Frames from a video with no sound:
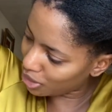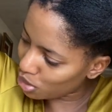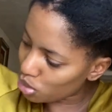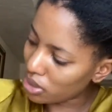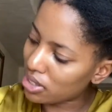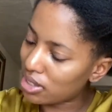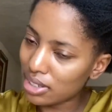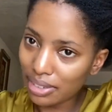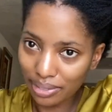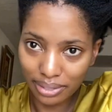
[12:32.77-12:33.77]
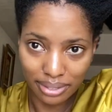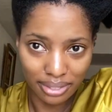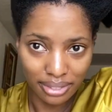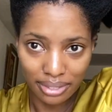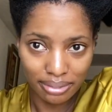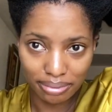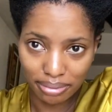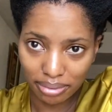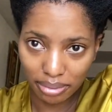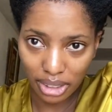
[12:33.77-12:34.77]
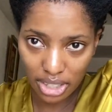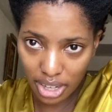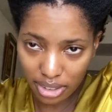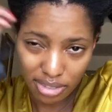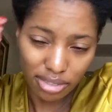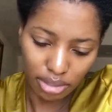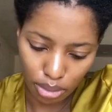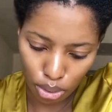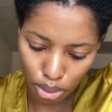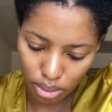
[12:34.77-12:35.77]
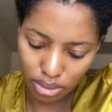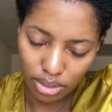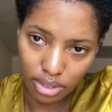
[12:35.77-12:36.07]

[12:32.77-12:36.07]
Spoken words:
into twists. But yeah, whoop.